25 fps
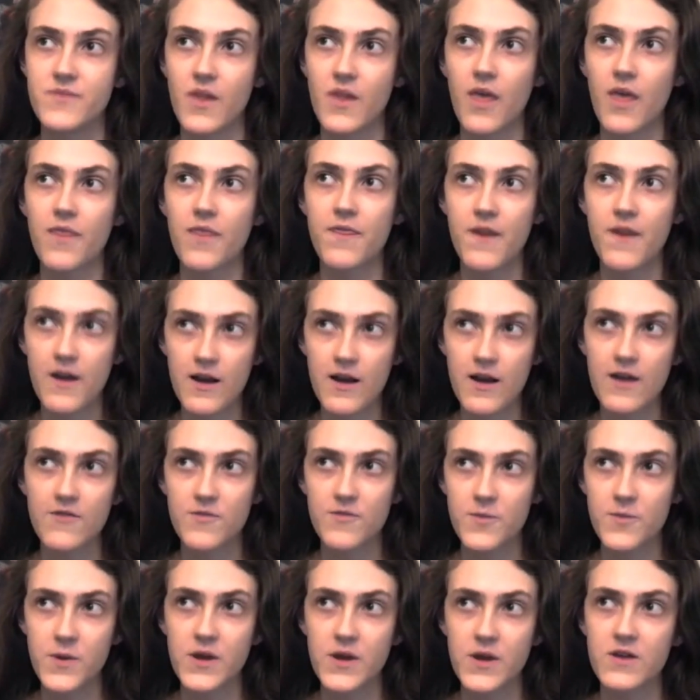there
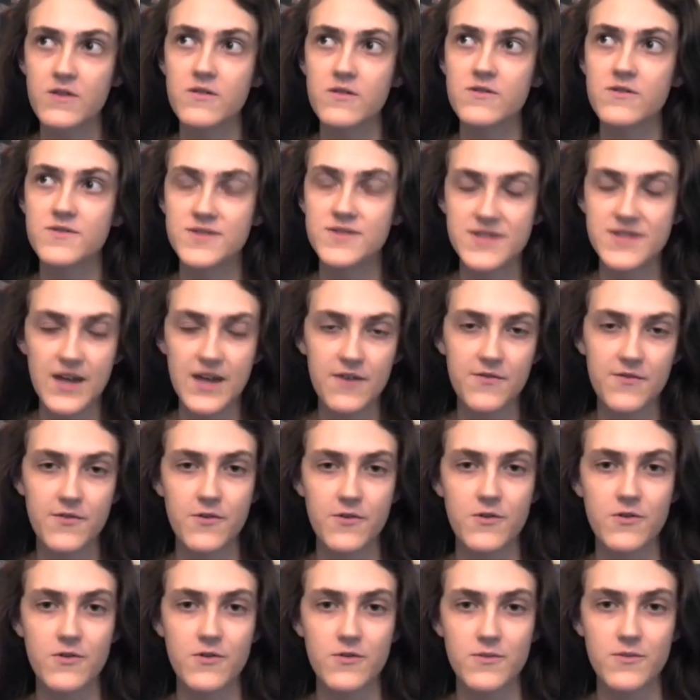have been
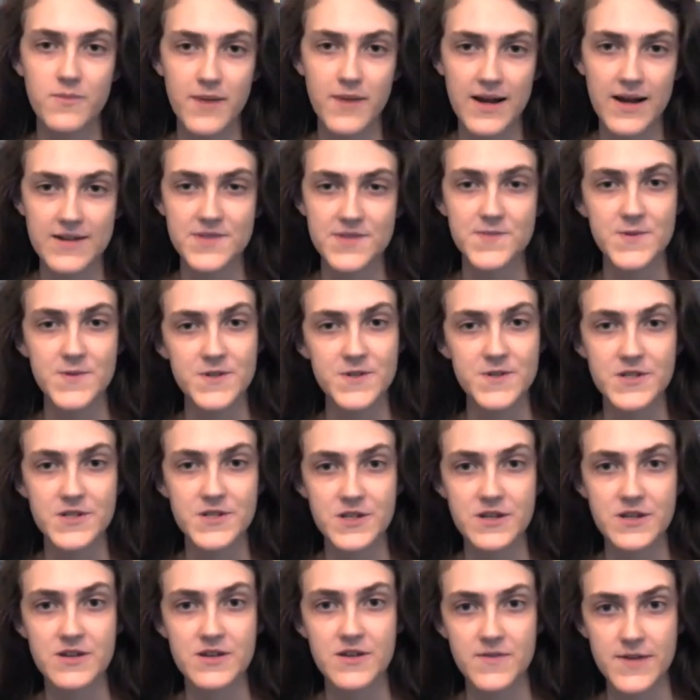several mass
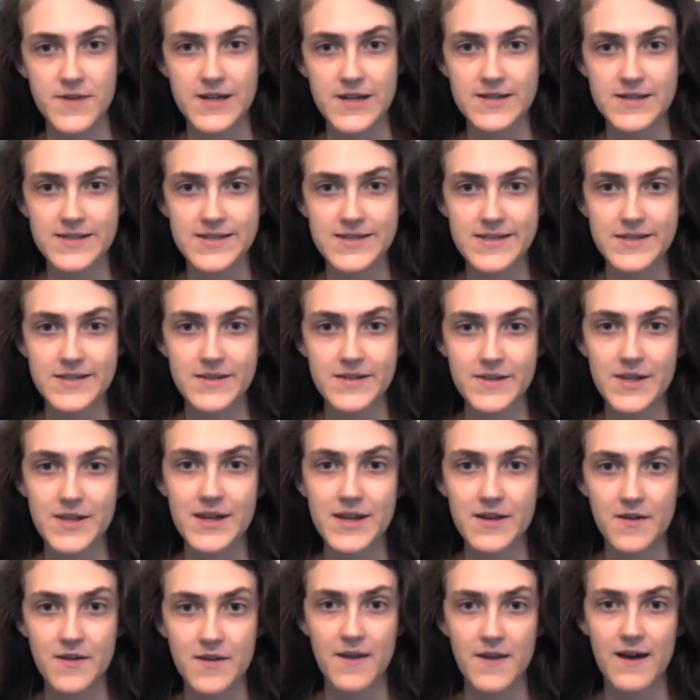bleaching events
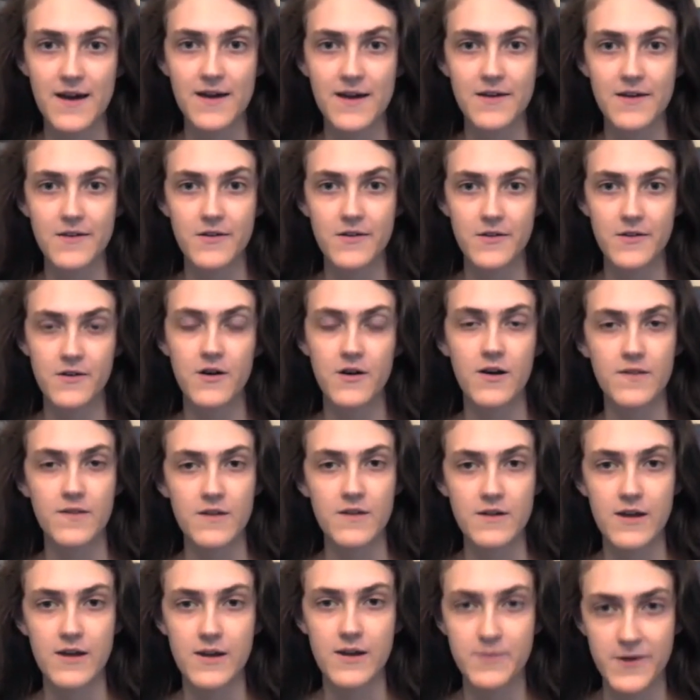like that on
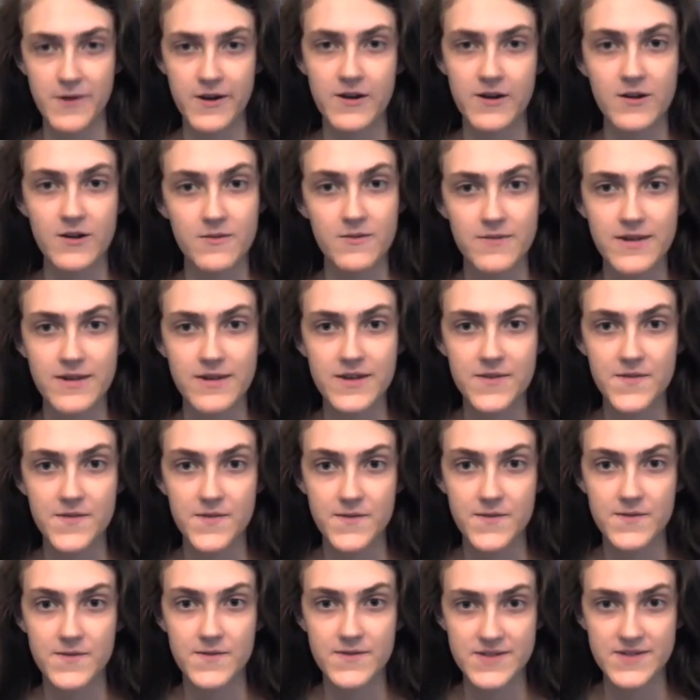the Great Barrier
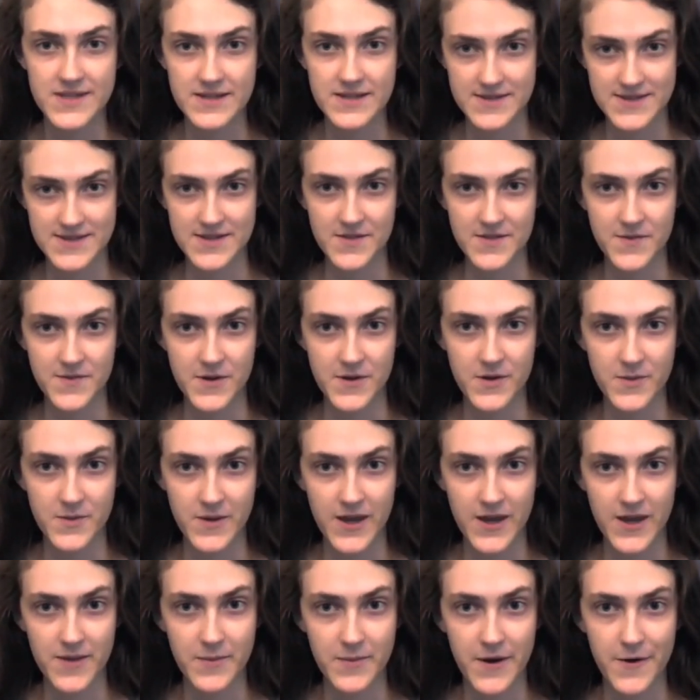Reef since the film
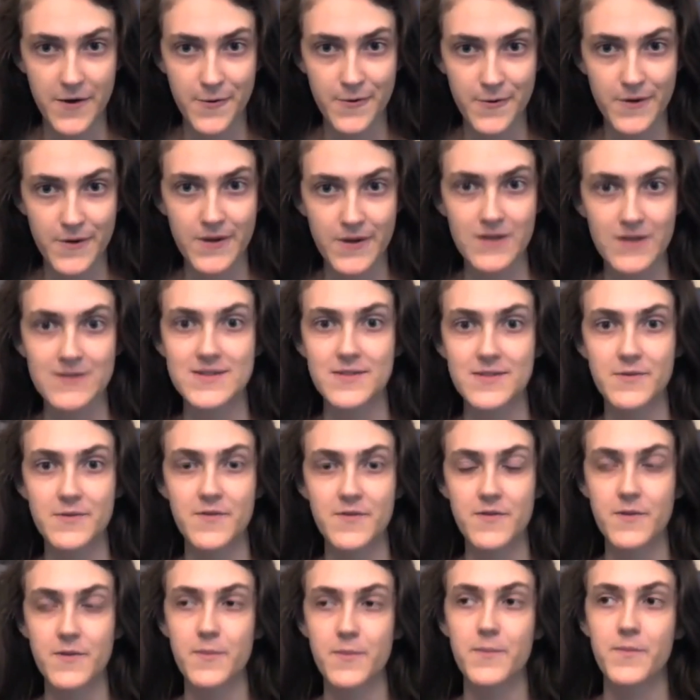came out, and some
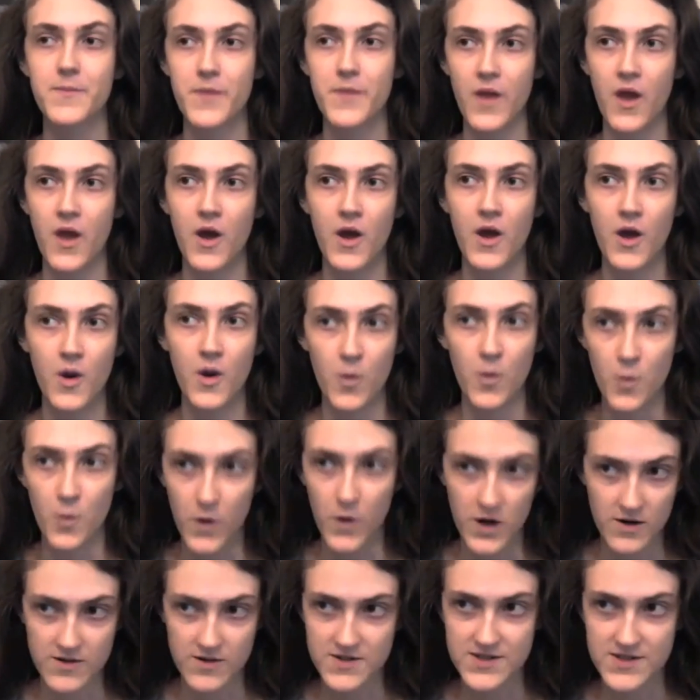of them
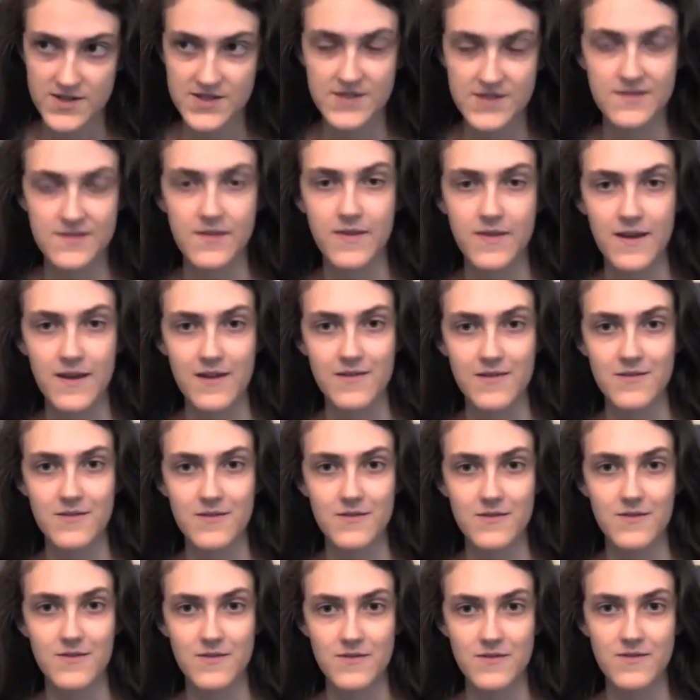worse
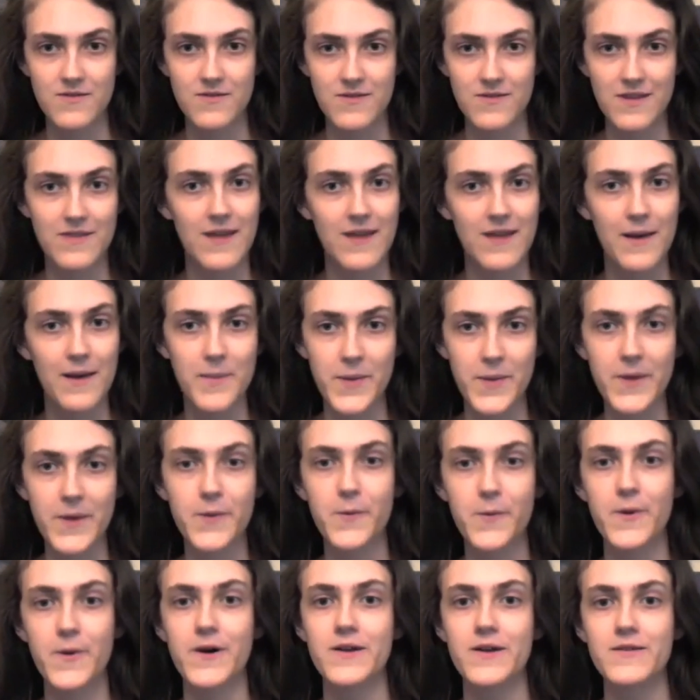than that big
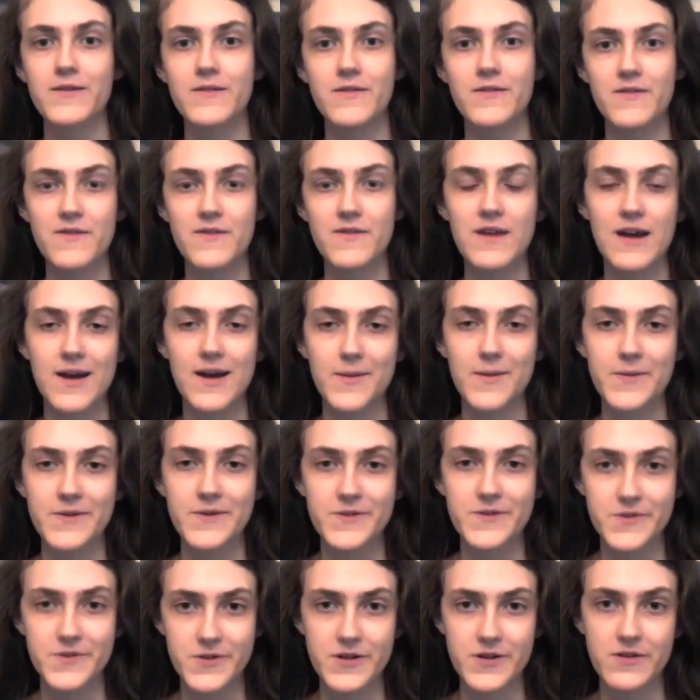one that
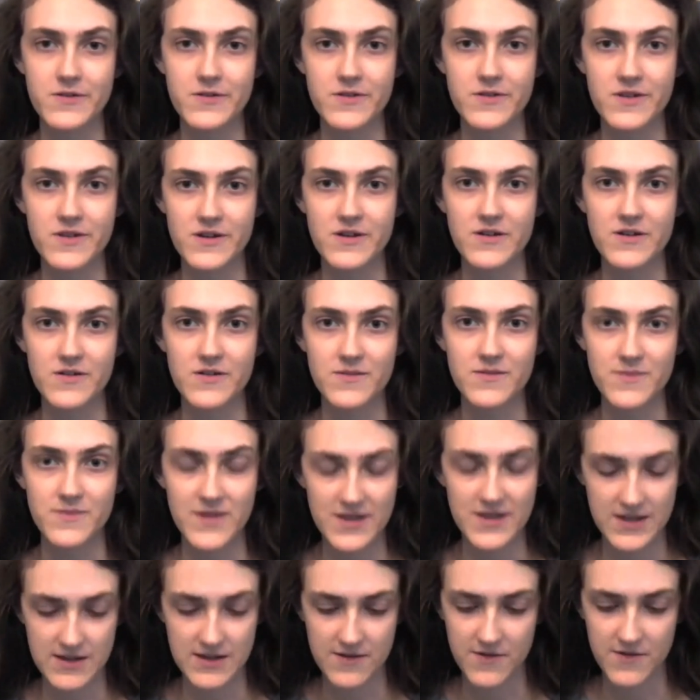happened during the
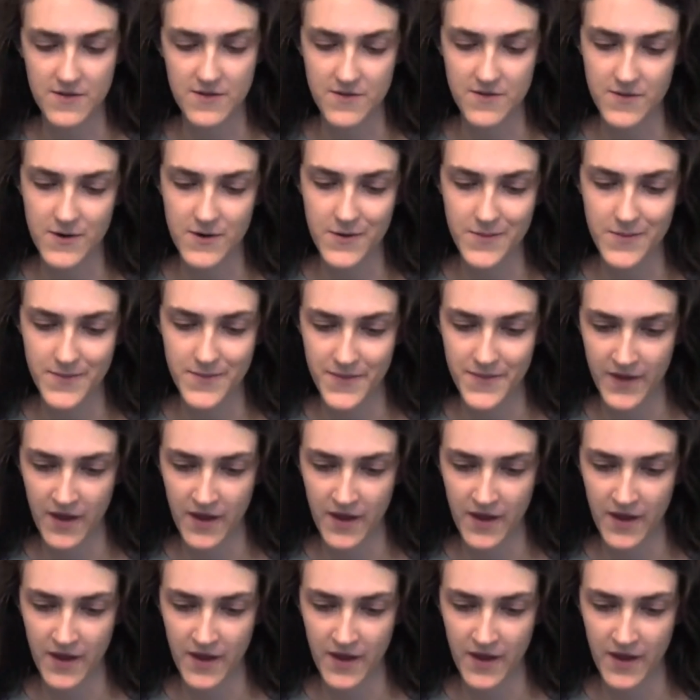making of the film.